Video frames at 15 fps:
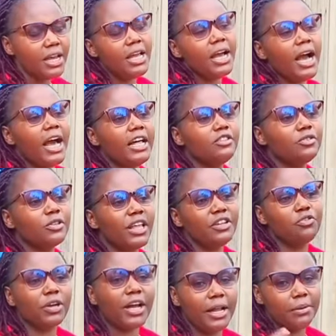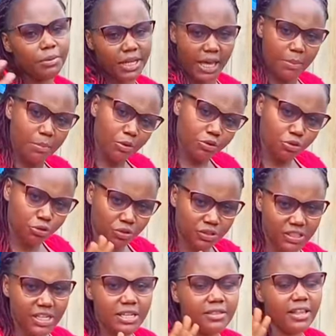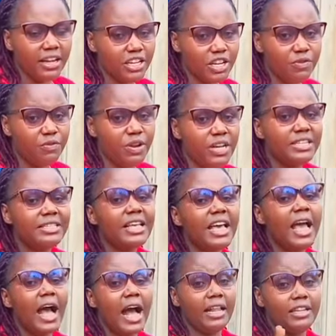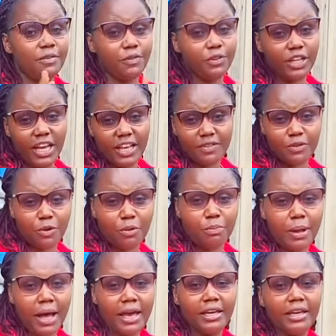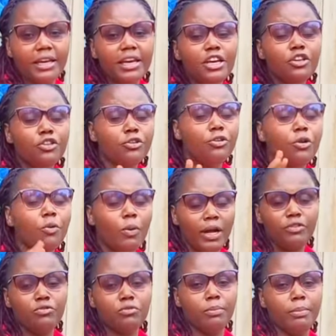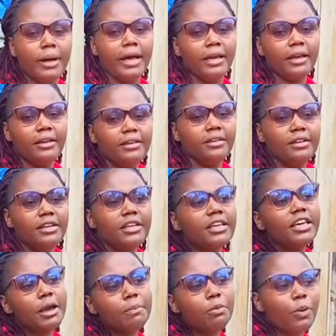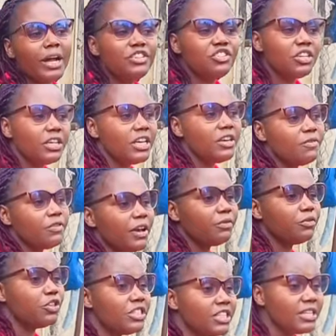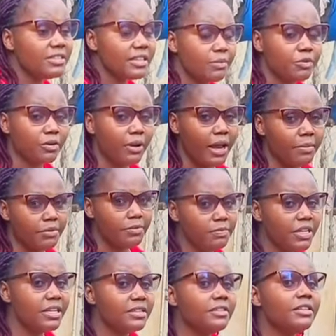and so that you can be able to see the difference, and if in case you're buying, you know what to buy. Keep watching. If you have not yet subscribed, please